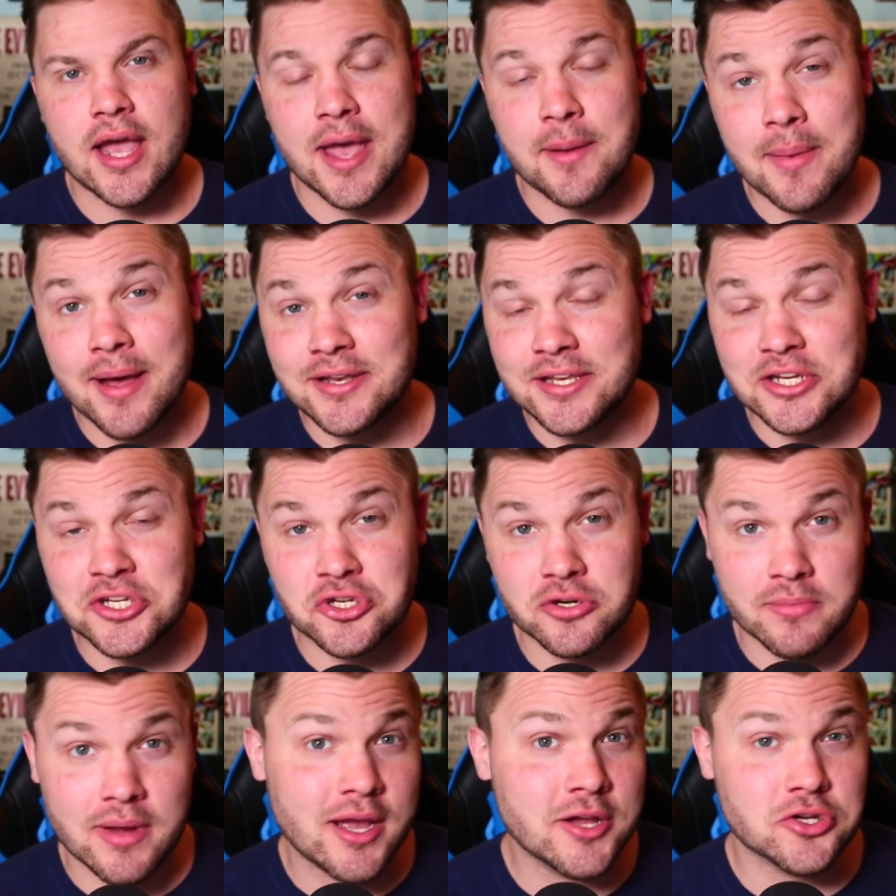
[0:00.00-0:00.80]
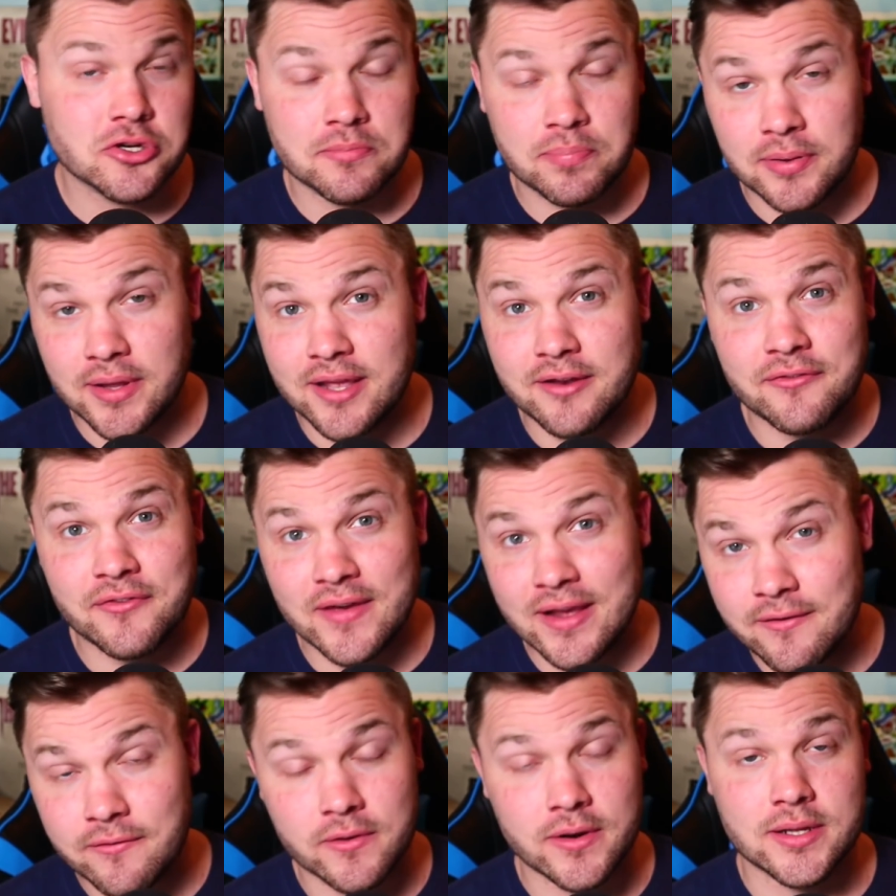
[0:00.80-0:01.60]
And my district manager played
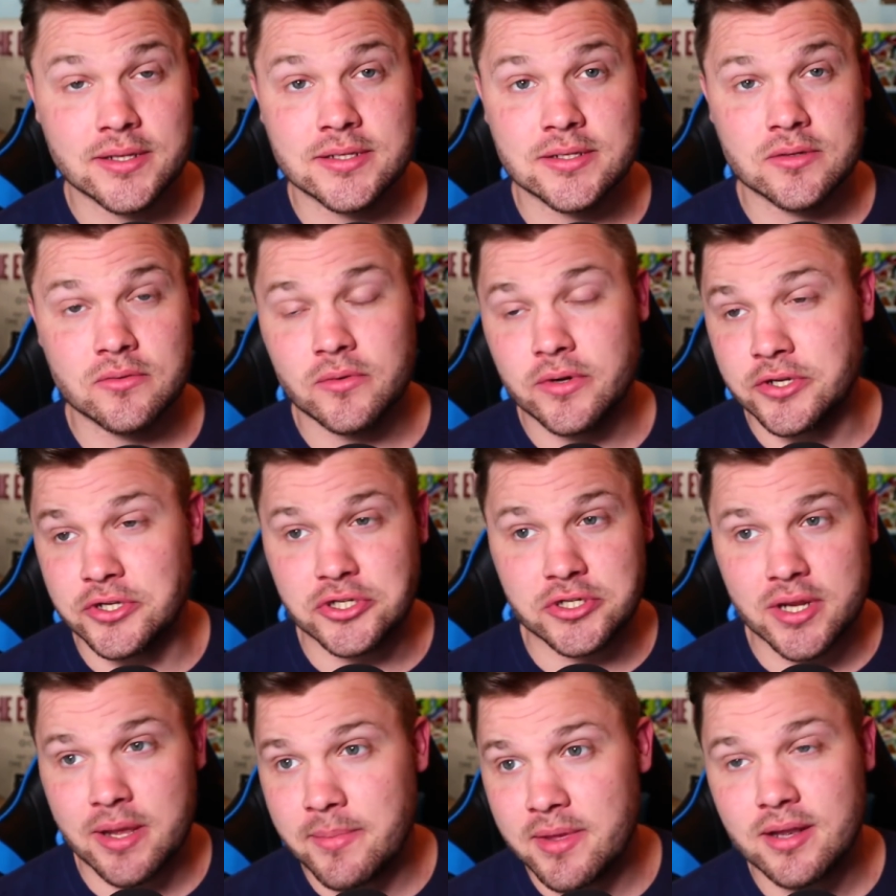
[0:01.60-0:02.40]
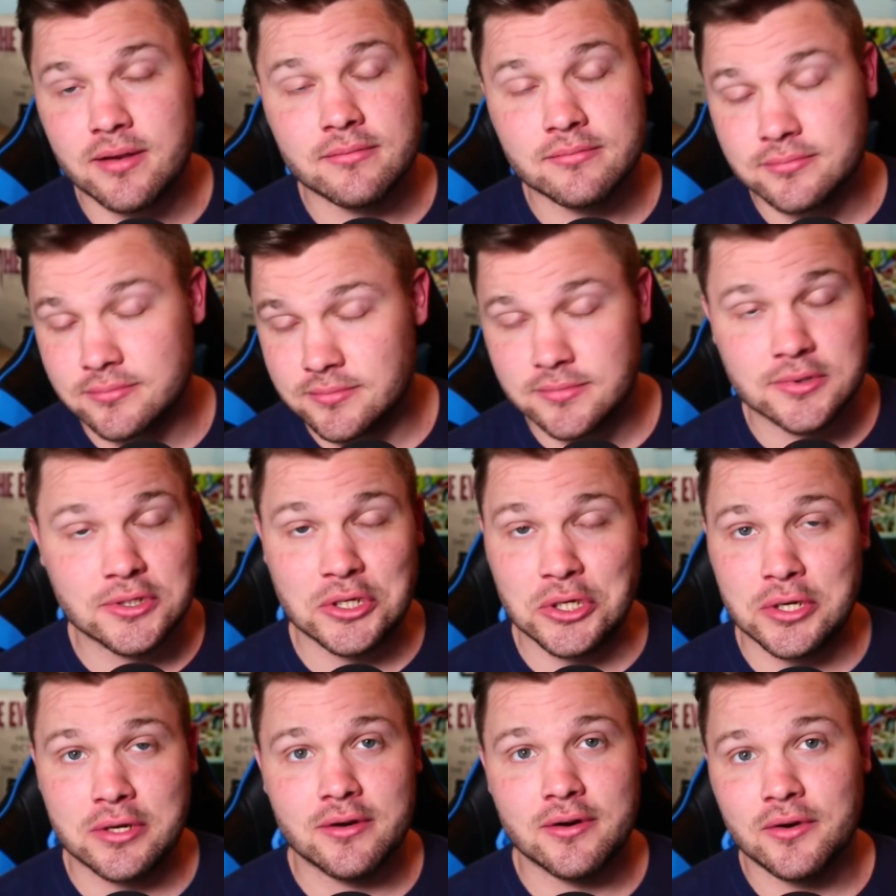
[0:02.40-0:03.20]
favorites, which,
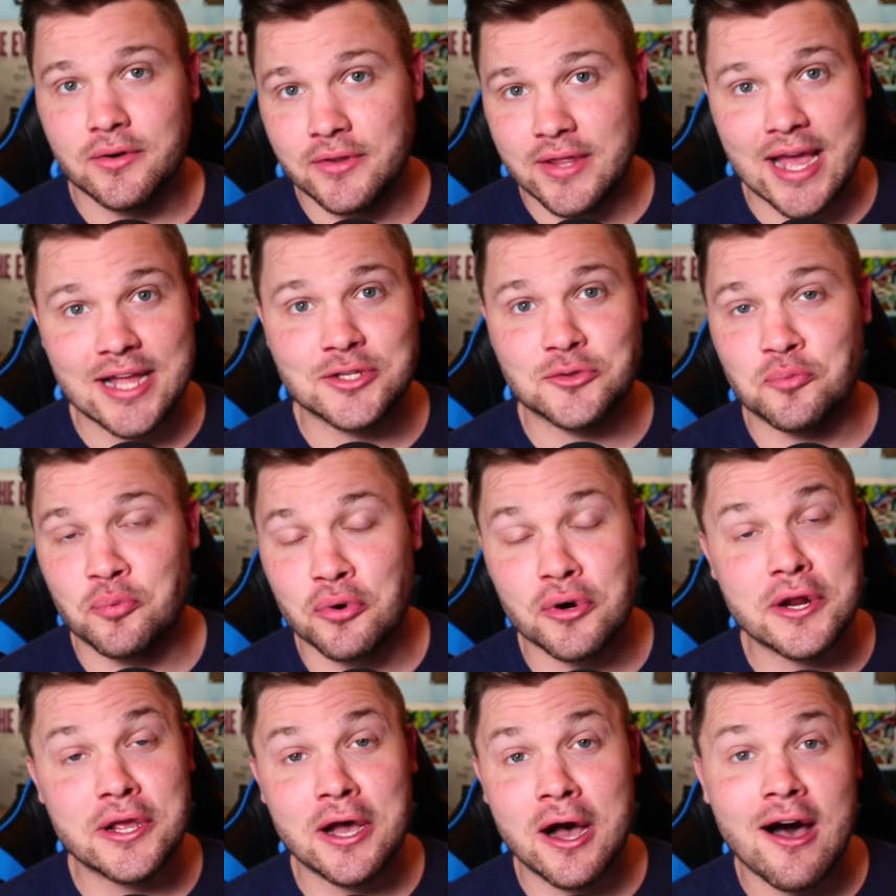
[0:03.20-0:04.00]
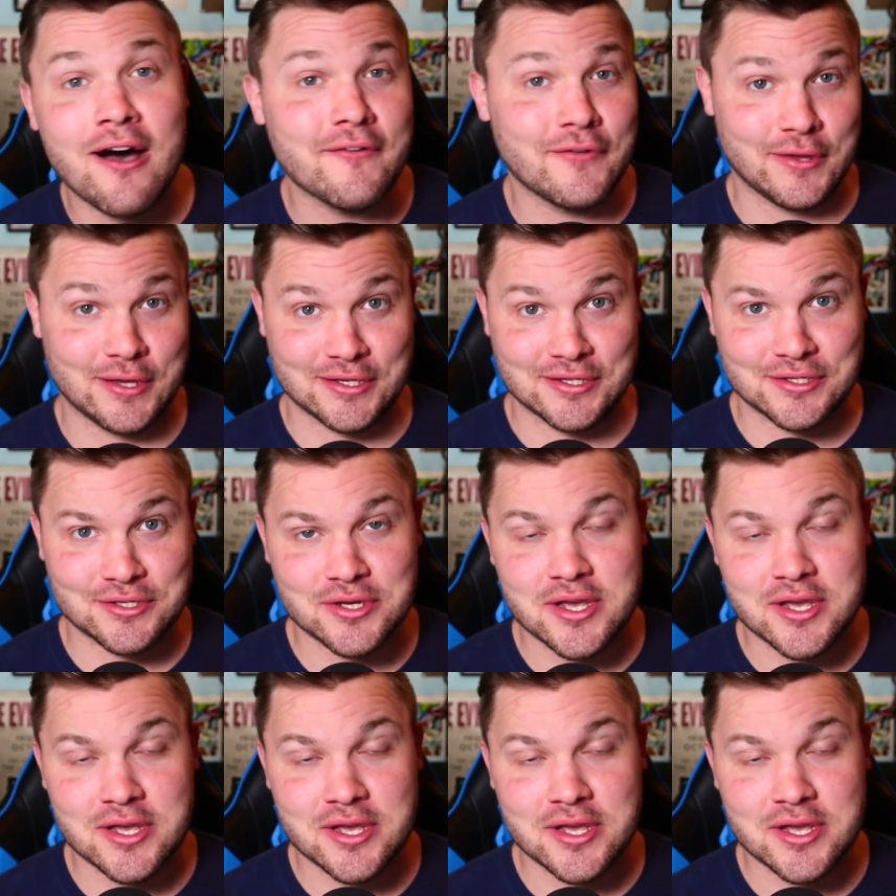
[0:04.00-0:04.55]
that's pretty obvious.